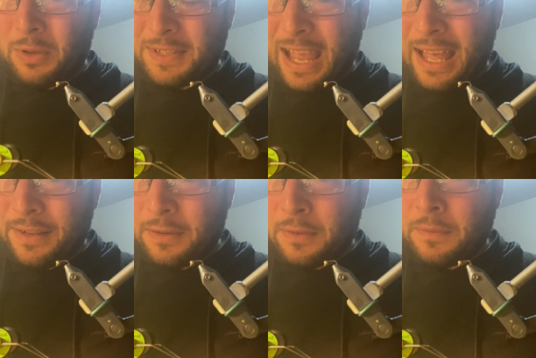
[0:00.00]

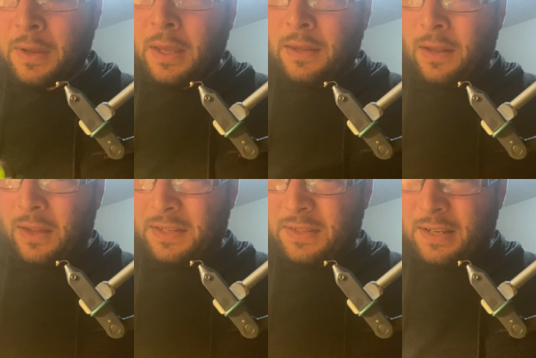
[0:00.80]
active. They
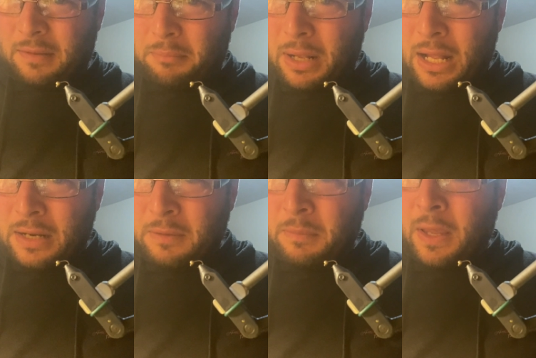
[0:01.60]
like to sit at the
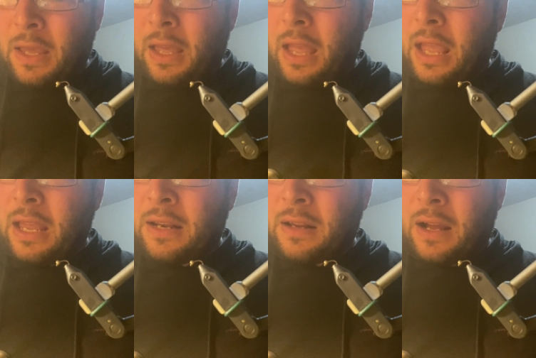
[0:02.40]
bottom.
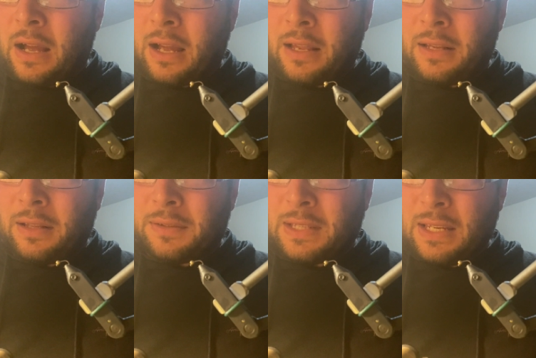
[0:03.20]
And I
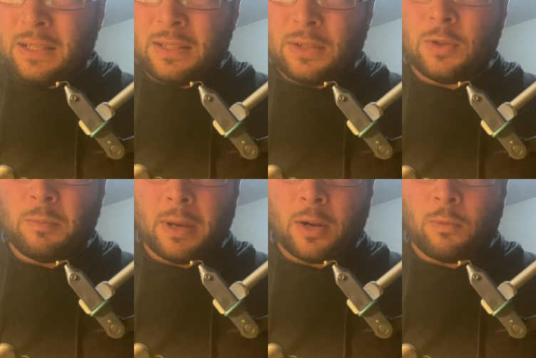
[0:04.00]
tend to do
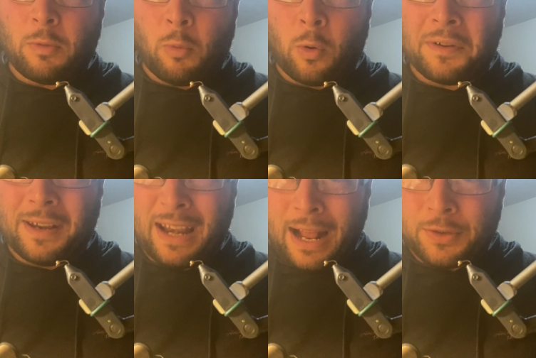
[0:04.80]
better with more
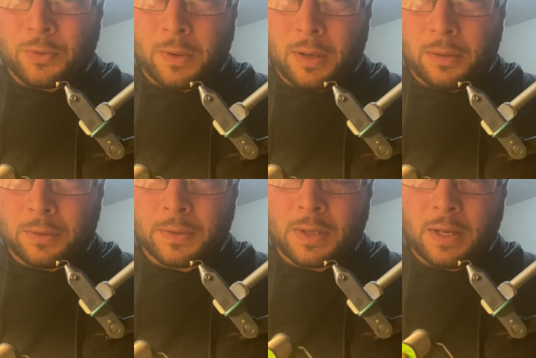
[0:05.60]
natural
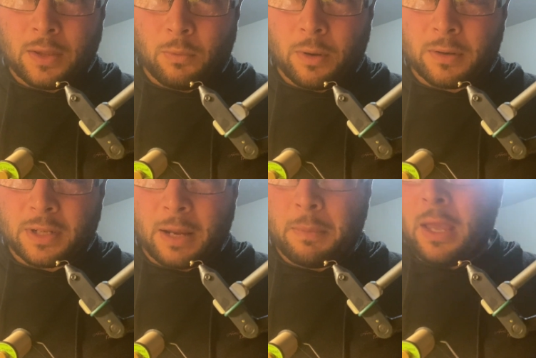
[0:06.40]
colors in the
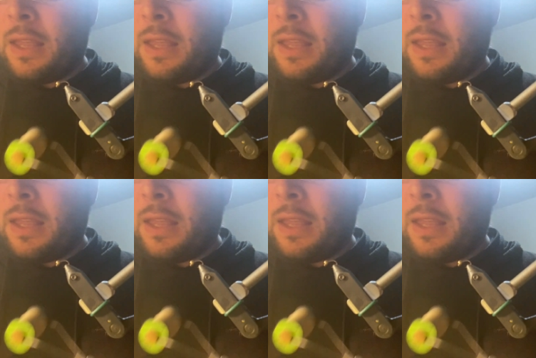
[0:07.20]
wintertime.